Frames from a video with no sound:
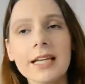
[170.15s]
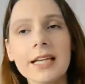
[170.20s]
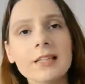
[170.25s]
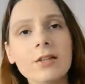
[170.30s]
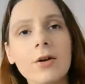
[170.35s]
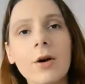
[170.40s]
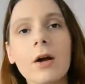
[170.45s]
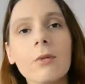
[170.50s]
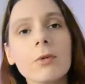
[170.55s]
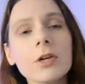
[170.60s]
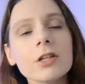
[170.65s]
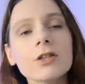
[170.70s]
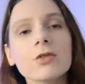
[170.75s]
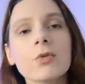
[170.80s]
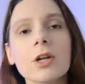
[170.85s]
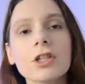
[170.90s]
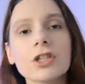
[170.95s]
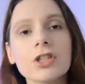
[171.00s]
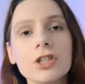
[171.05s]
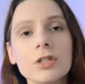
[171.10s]
So I wanted
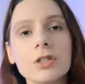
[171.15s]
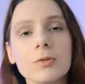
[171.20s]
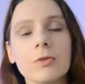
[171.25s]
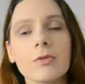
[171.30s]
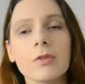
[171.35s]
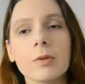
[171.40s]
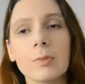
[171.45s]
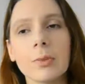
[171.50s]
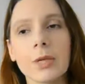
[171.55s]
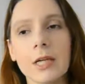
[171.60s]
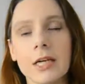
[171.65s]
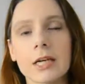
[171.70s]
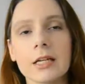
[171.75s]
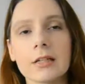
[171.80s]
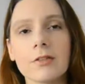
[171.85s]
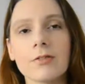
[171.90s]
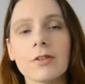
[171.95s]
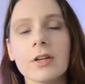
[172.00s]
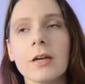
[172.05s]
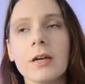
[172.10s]
to watch this movie
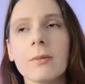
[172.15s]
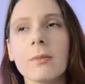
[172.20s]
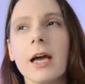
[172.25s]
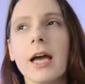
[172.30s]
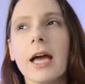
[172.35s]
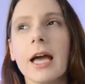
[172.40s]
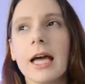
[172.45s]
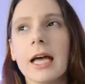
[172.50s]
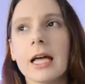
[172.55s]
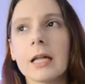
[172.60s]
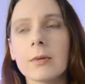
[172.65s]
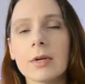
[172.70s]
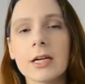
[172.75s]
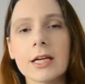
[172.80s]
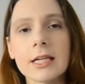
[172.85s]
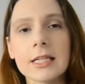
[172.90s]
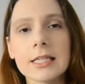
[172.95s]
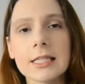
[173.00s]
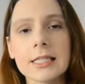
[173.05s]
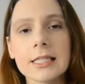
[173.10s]
because of him, and
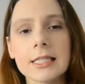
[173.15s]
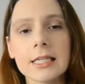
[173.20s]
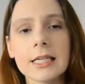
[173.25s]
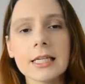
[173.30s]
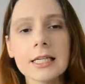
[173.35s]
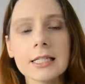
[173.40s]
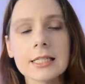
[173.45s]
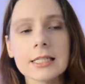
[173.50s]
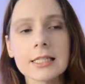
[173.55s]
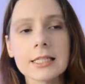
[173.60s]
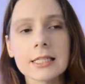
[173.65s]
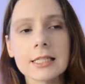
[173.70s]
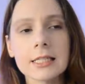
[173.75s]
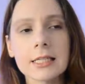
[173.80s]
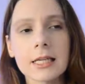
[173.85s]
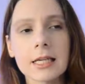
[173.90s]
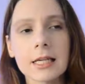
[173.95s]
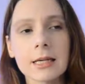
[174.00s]
because it's